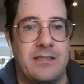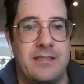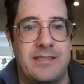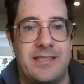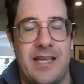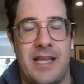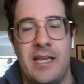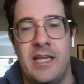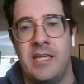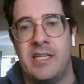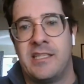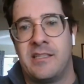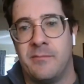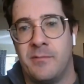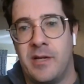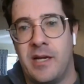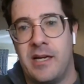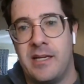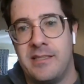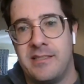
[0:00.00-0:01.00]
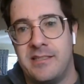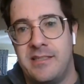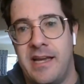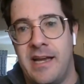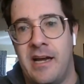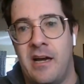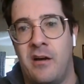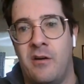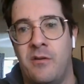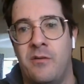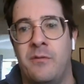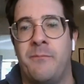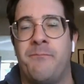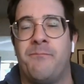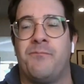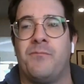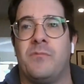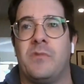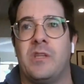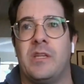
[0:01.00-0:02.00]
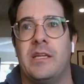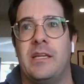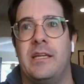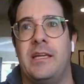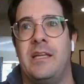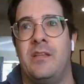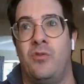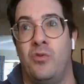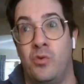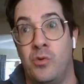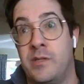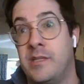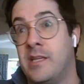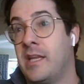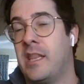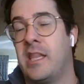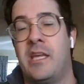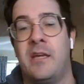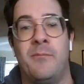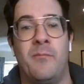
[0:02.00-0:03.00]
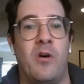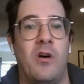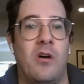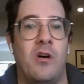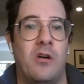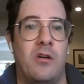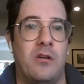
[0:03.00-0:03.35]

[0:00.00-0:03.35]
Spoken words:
sending some guys down and losing them